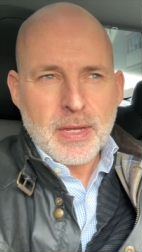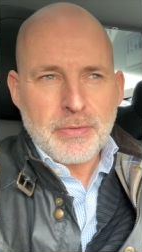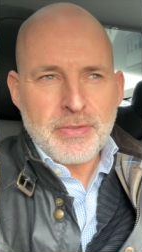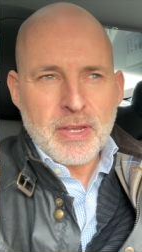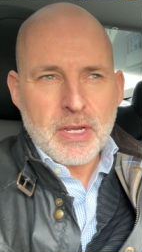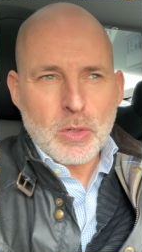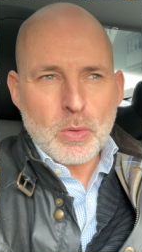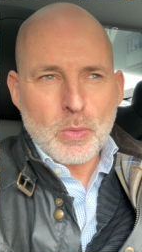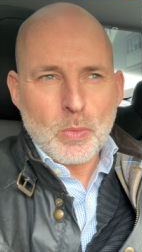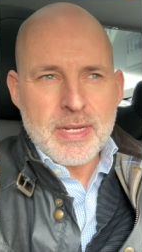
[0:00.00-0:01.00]
think
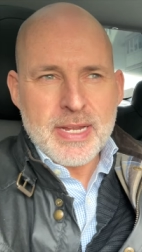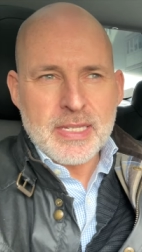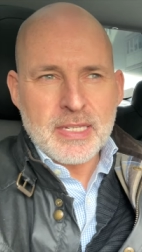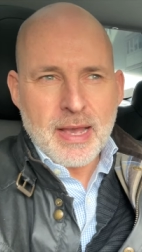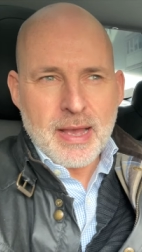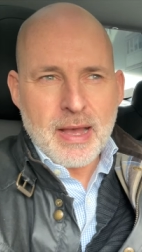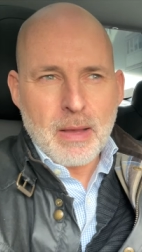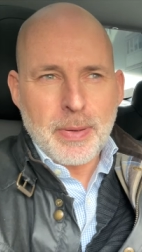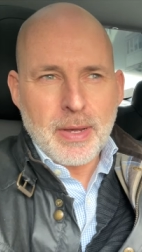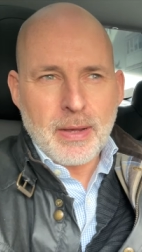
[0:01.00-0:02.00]
we need to
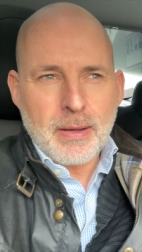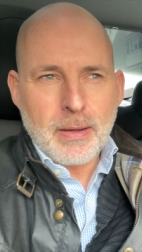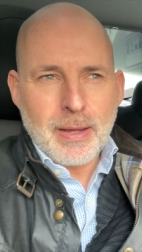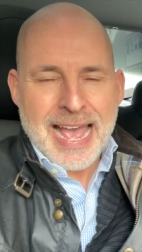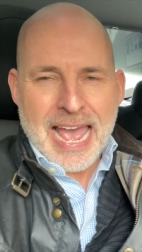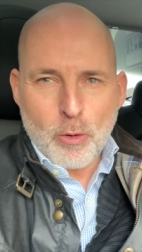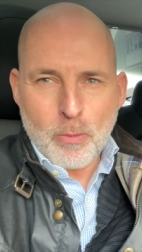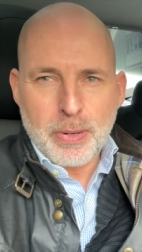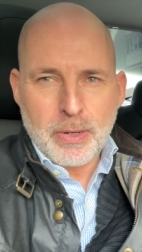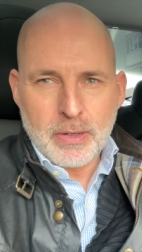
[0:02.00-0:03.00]
up our
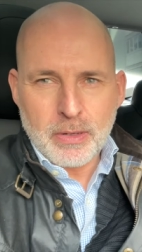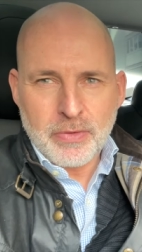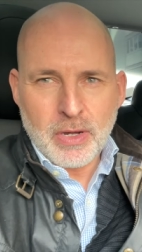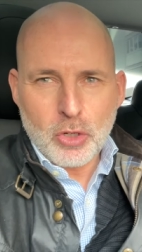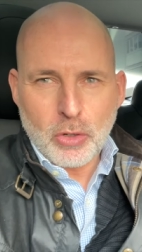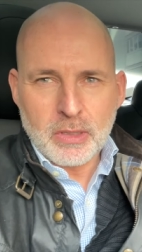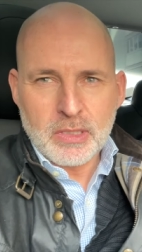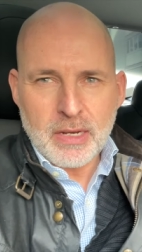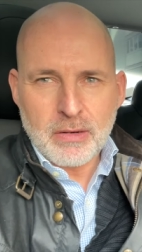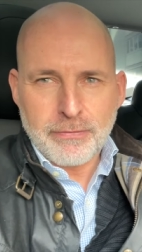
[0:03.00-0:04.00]
output of our
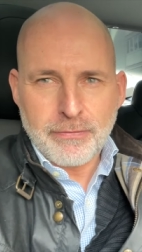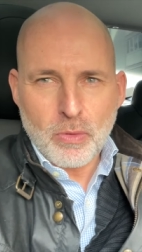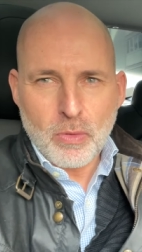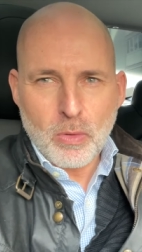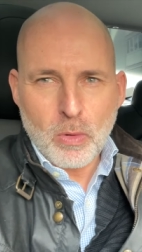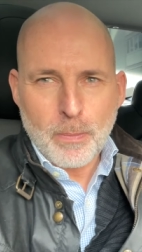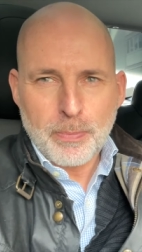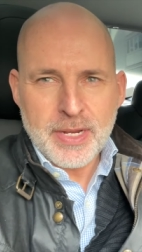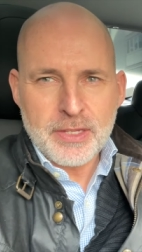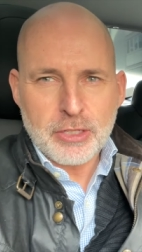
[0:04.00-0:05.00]
content for
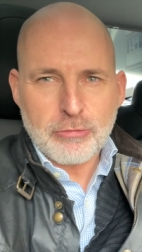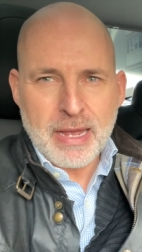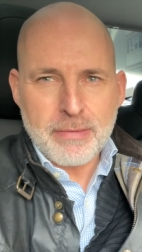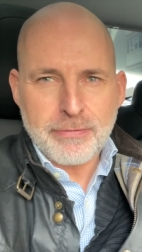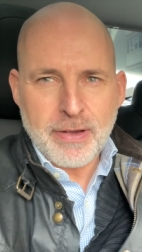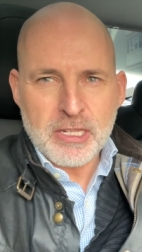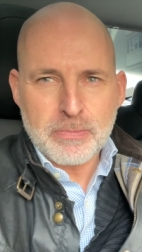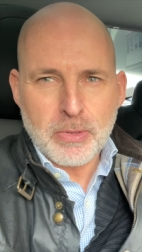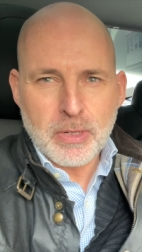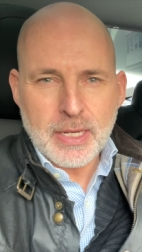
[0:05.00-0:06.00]
Instagram,
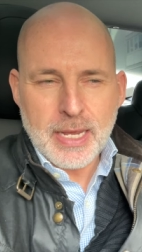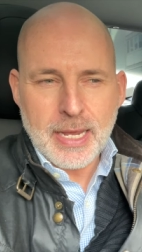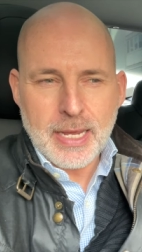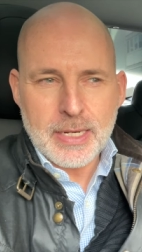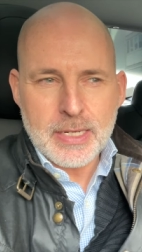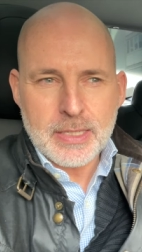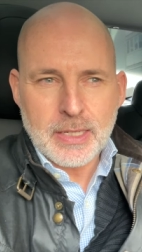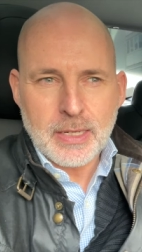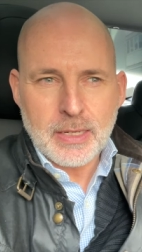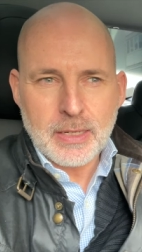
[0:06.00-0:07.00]
Facebook, and
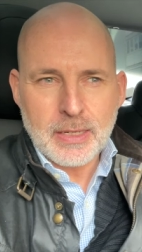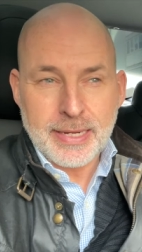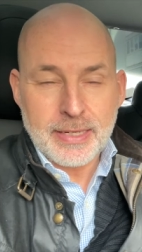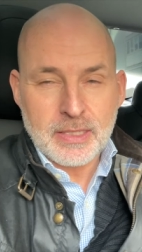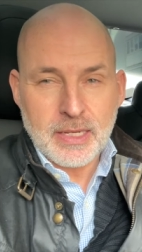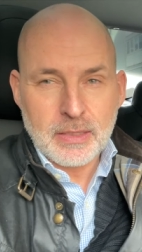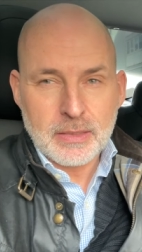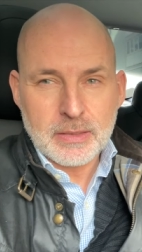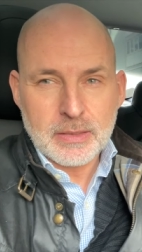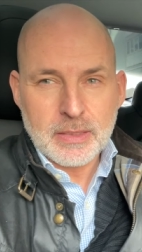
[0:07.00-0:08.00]
LinkedIn,
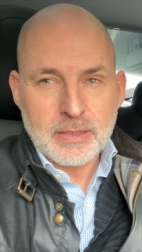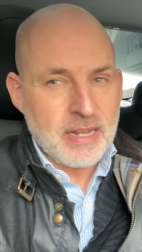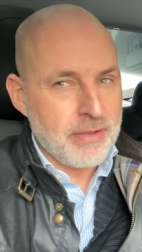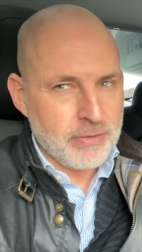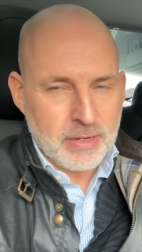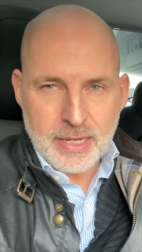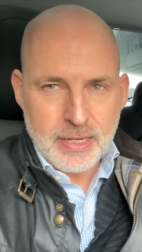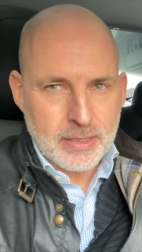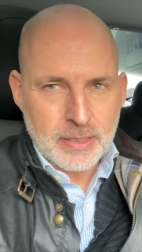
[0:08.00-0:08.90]
definitely.